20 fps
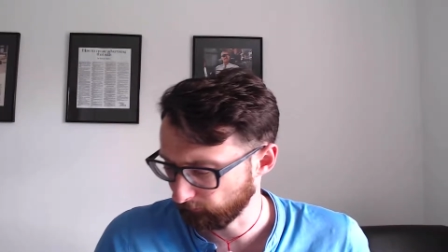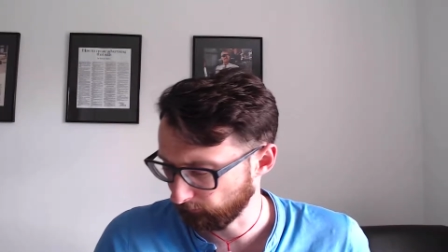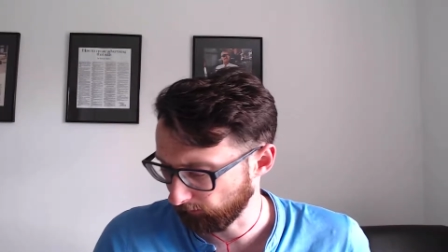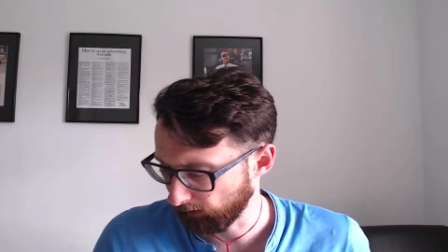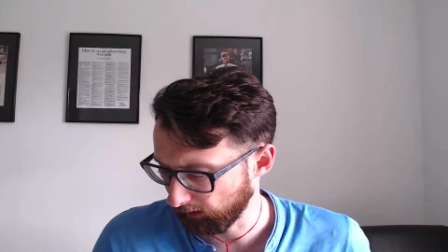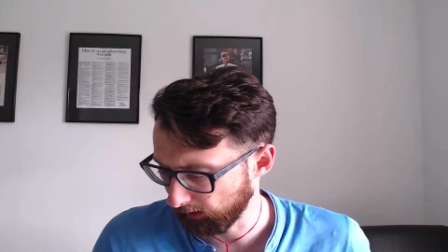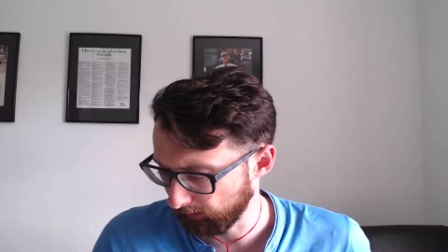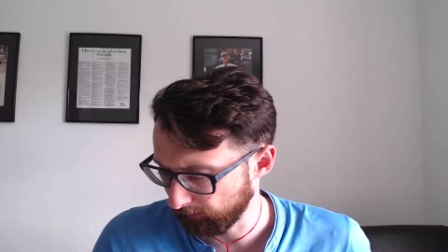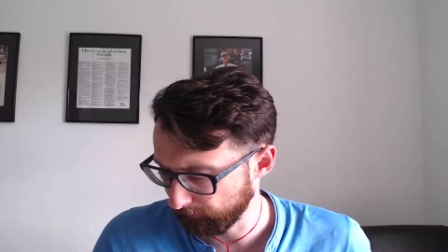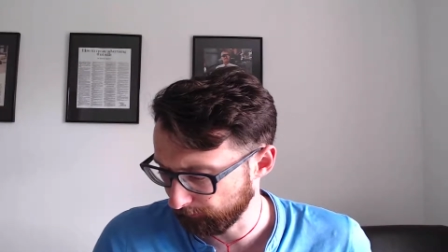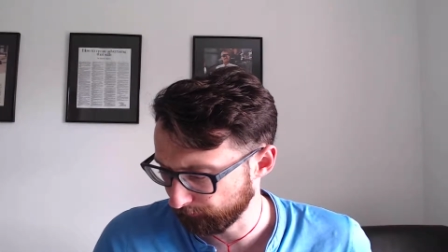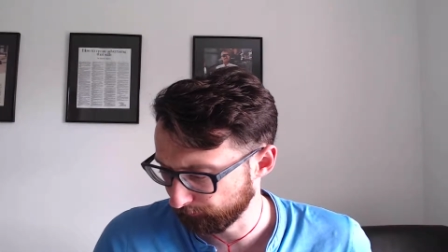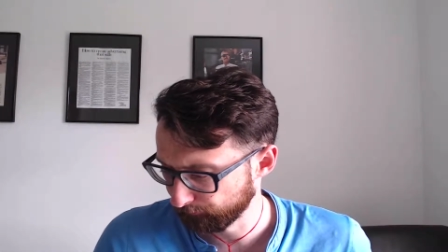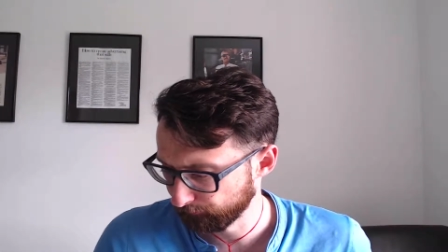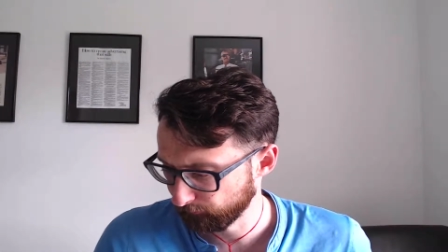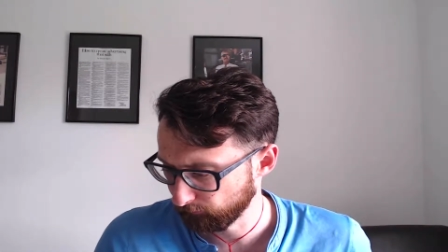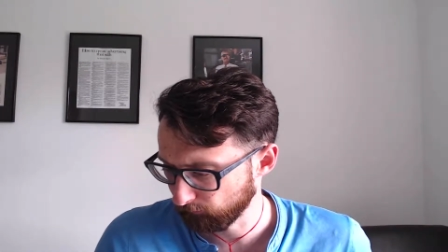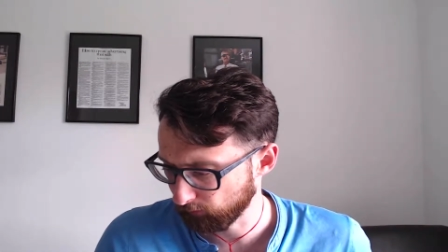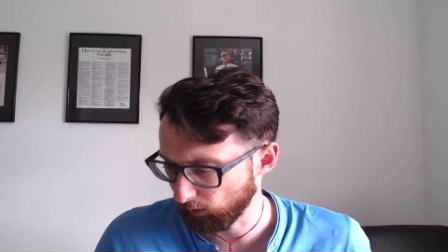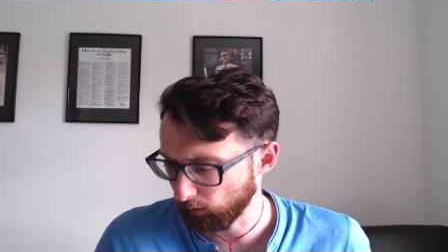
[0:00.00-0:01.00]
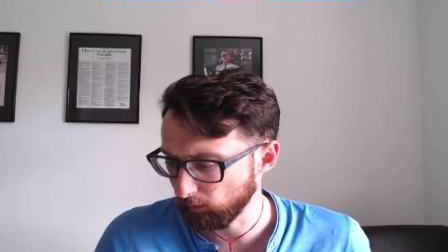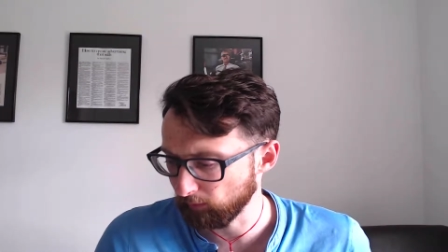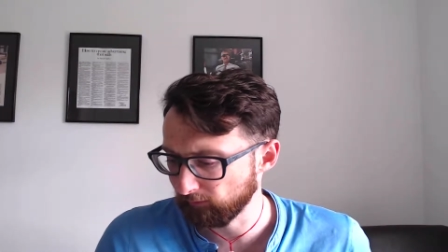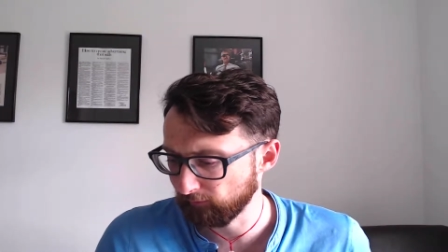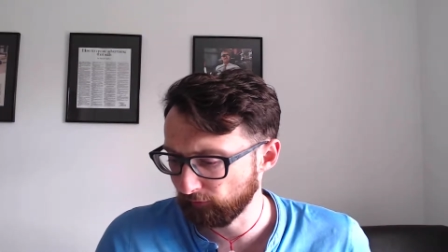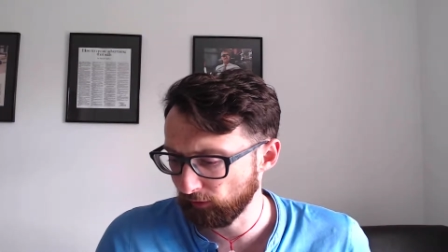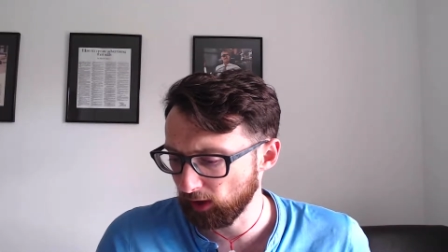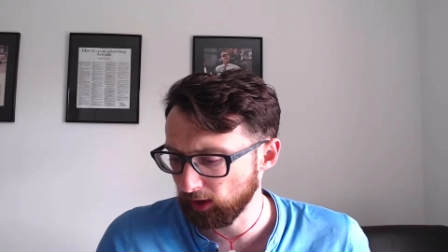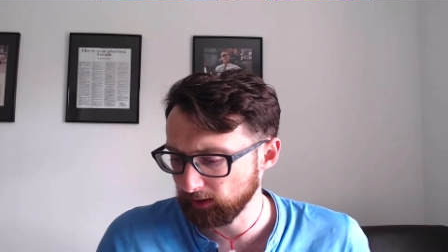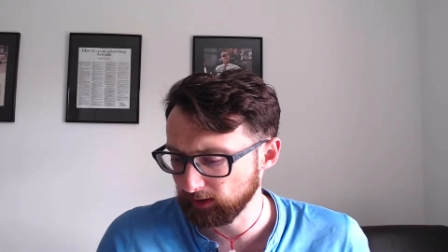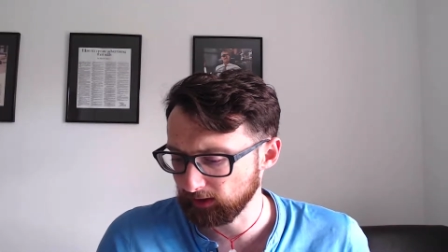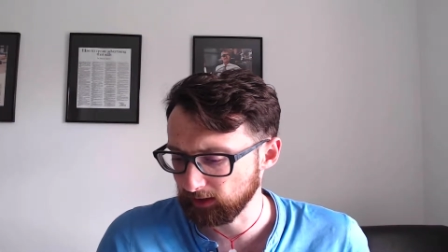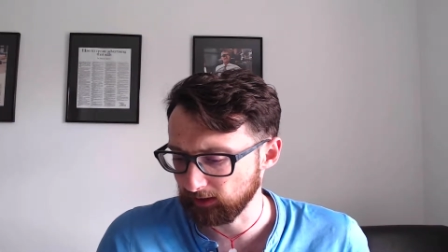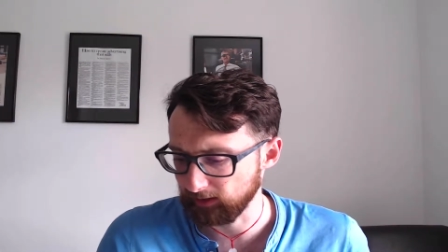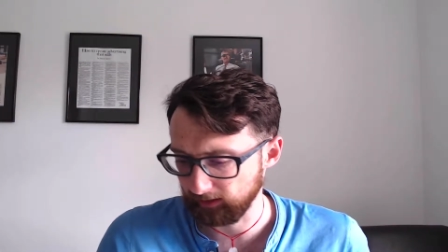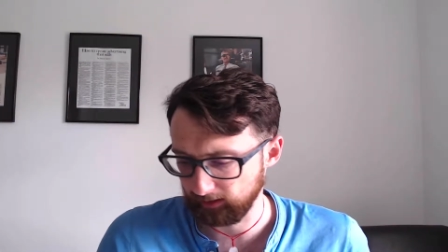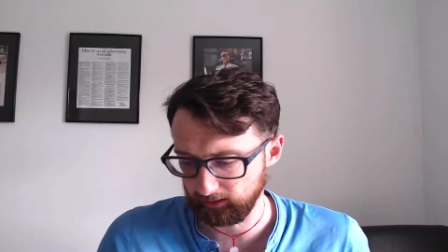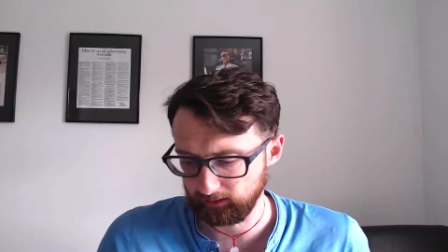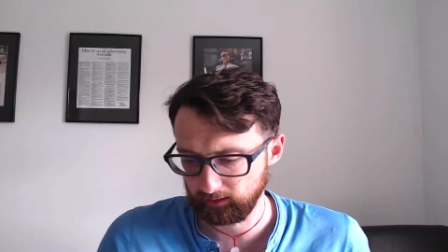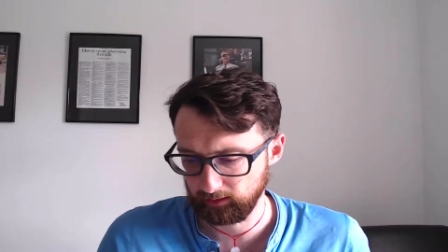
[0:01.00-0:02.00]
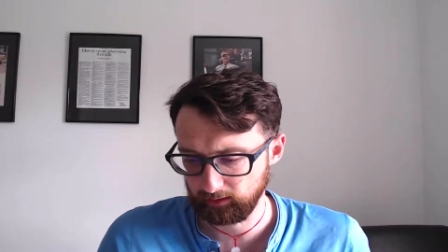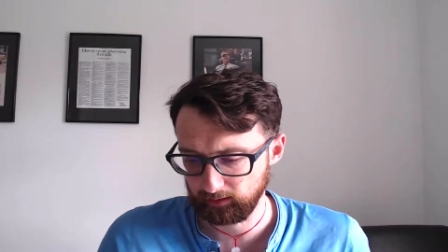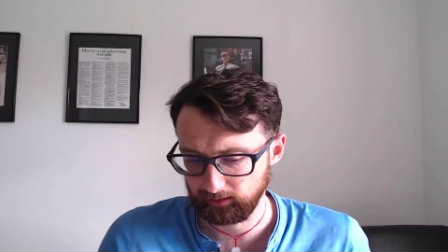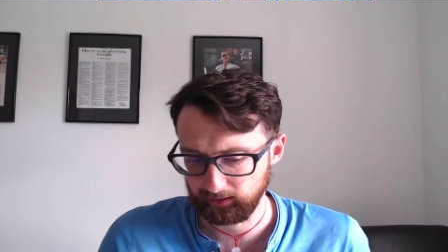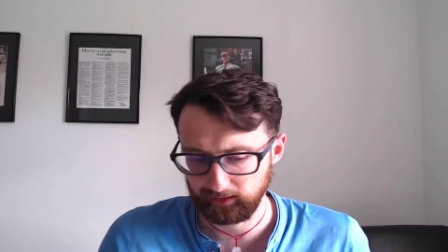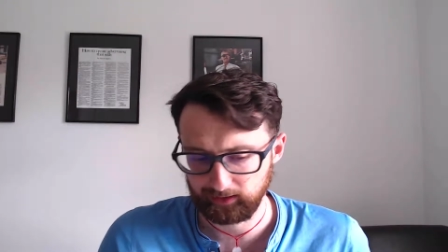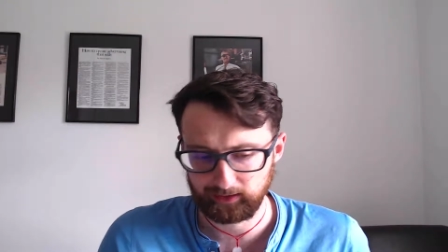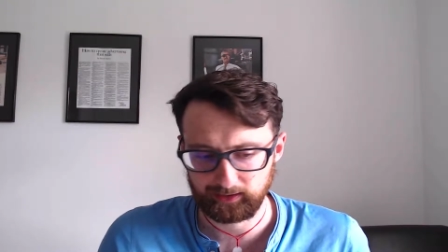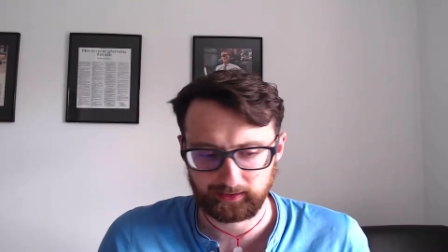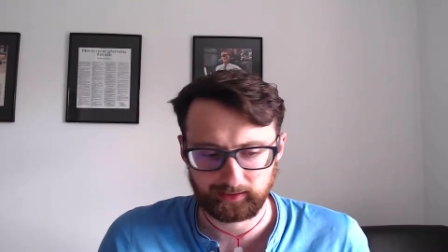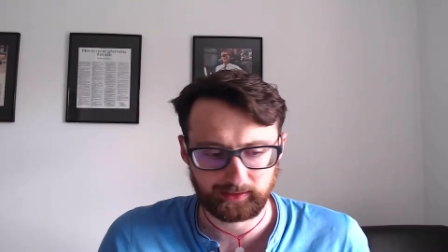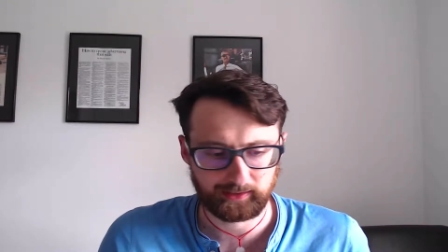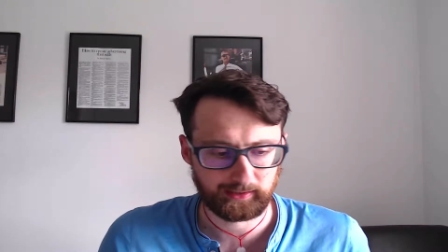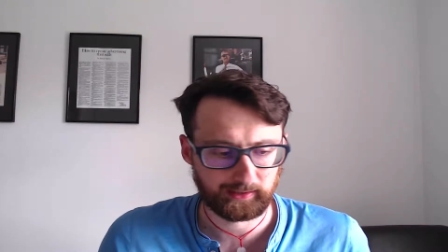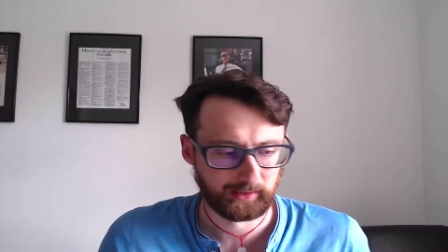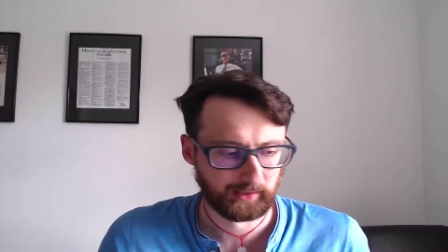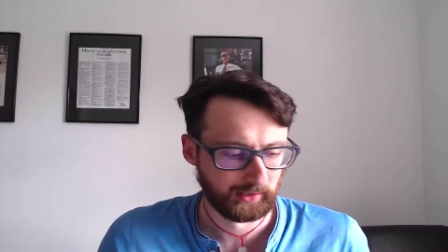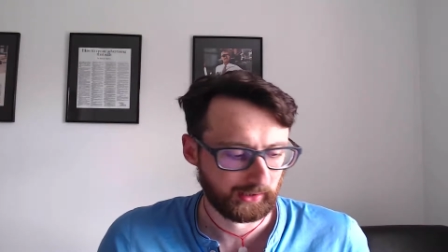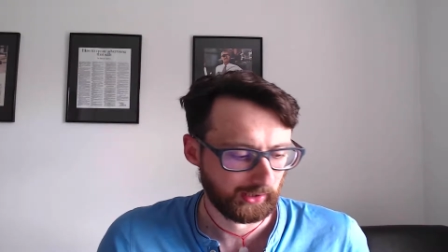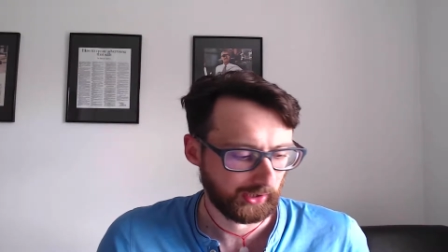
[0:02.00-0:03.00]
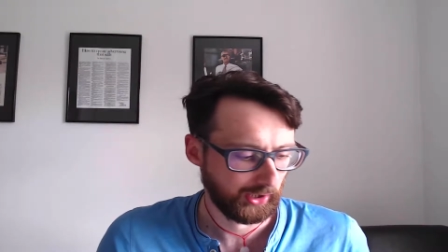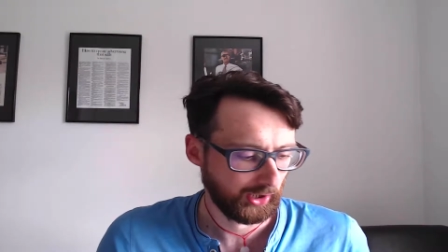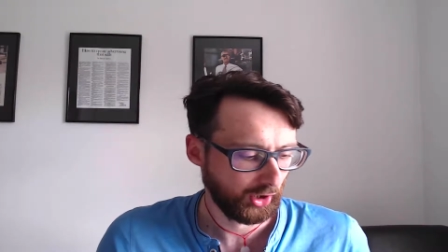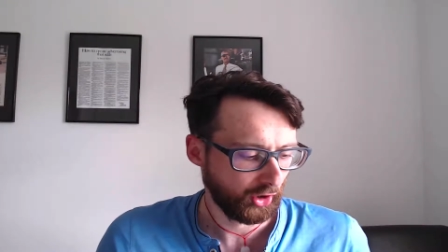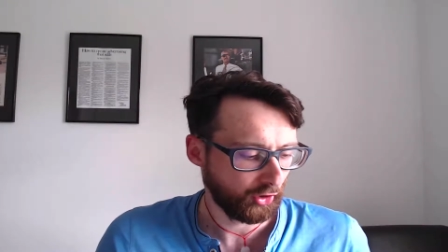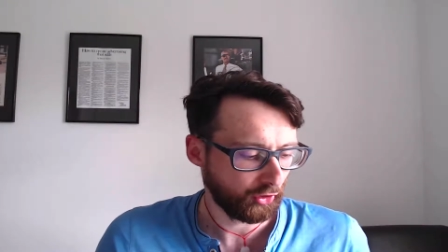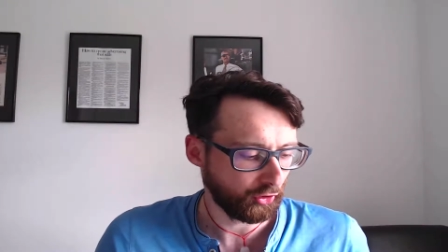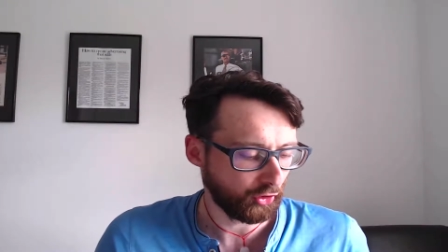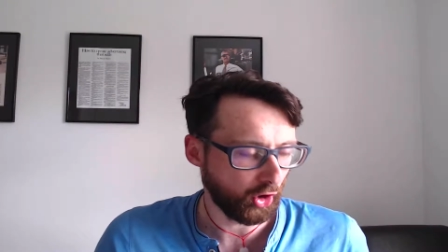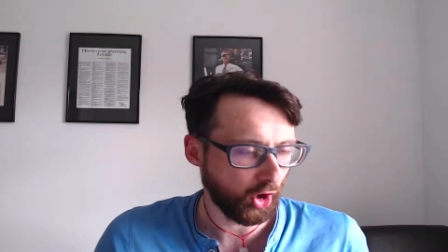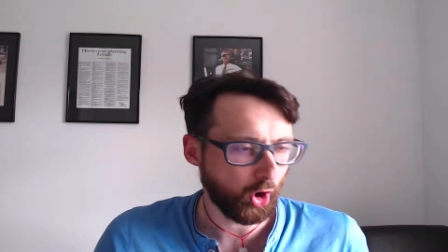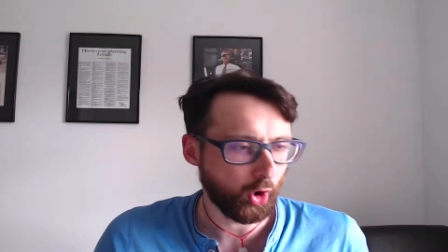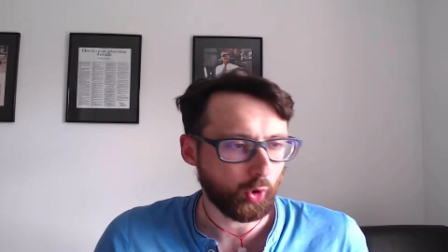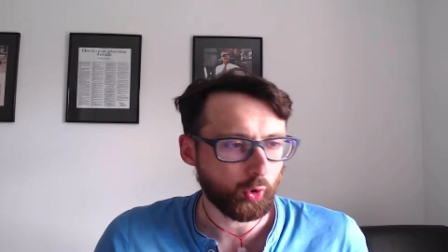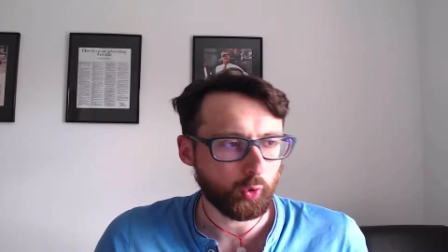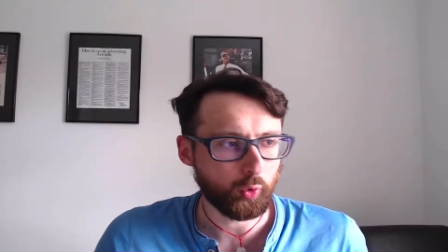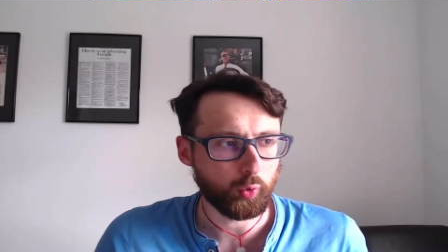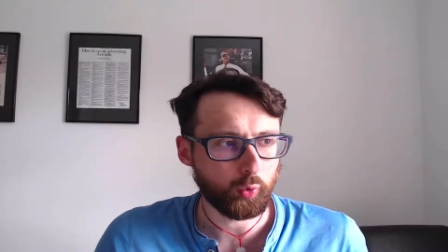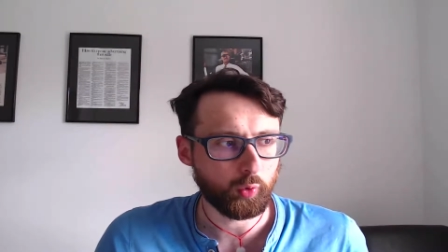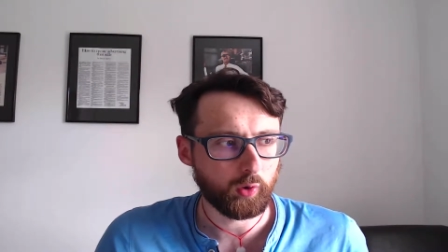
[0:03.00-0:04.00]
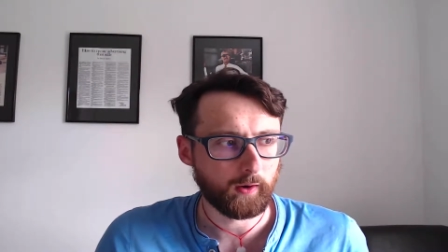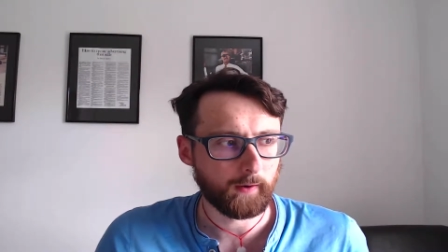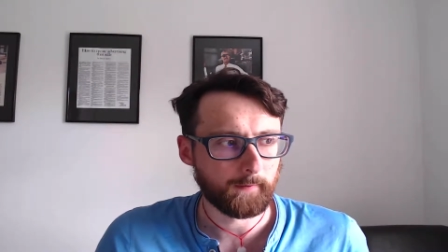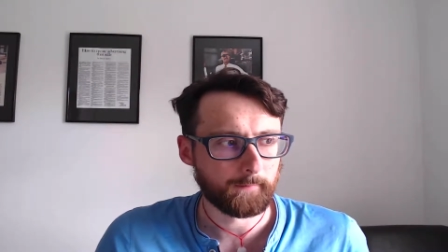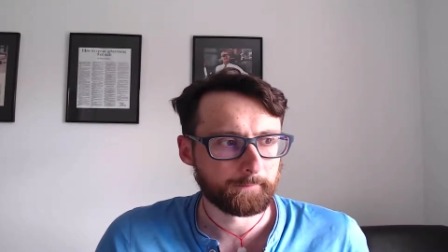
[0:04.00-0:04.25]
Um, so the first thing is no